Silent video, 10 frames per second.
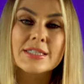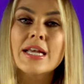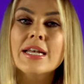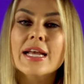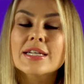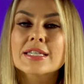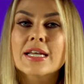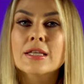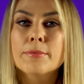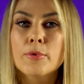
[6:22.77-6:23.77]

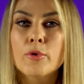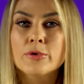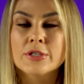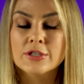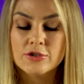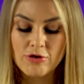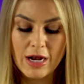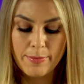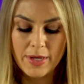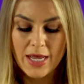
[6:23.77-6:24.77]
connecting the ball to the
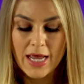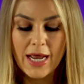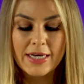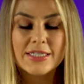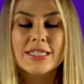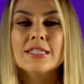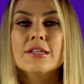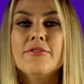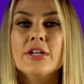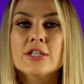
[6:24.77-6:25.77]
strap, and it is
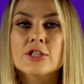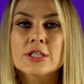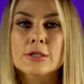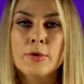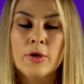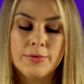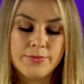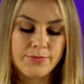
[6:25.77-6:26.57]
fully adjustable